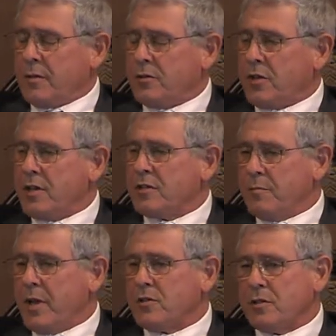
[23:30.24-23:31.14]

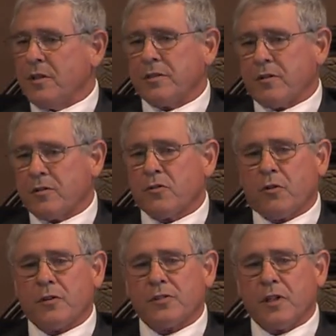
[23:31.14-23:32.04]
Jason mentioned the
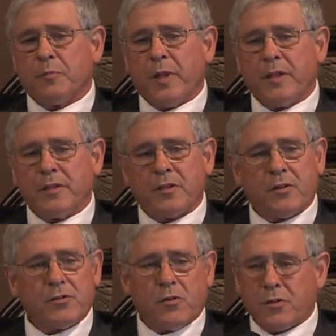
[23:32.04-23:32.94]
Territorial Sea Plan. The
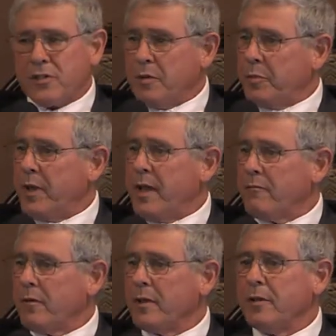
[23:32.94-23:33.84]
Territorial Sea
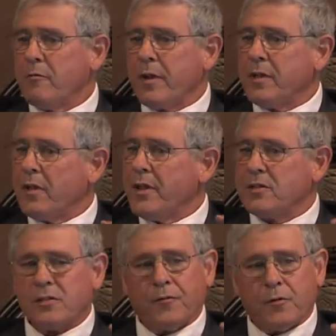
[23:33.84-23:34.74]
Plan really
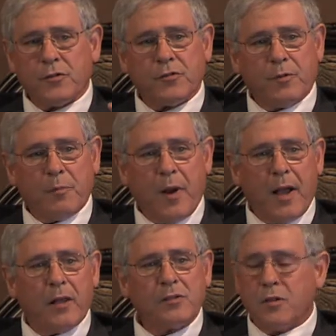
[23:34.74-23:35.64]
regulates the first 3
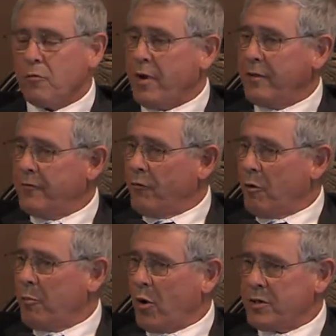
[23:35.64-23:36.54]
miles. We had
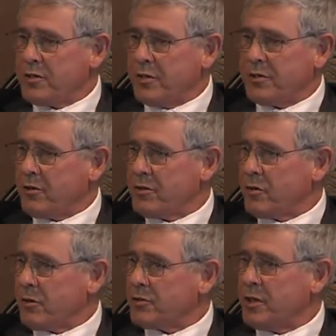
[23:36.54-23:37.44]
four parts of the
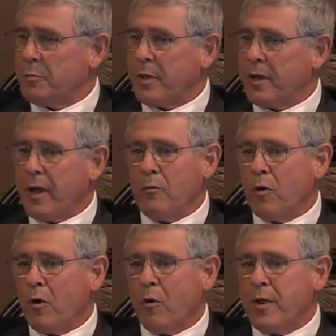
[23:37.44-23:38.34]
Territorial Sea Plan. I
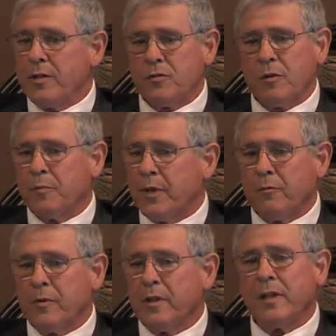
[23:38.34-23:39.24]
won't go into it, but it
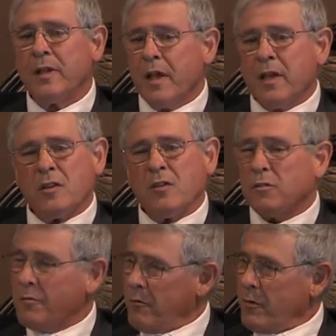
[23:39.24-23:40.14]
really, you
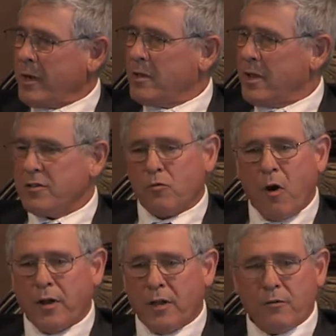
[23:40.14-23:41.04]
know, regulates
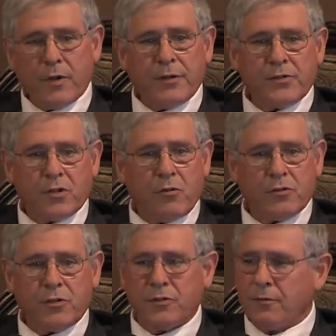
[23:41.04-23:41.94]
rocky reefs,
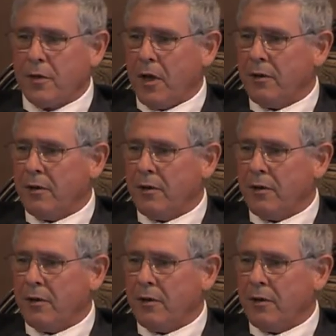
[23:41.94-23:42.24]
ocean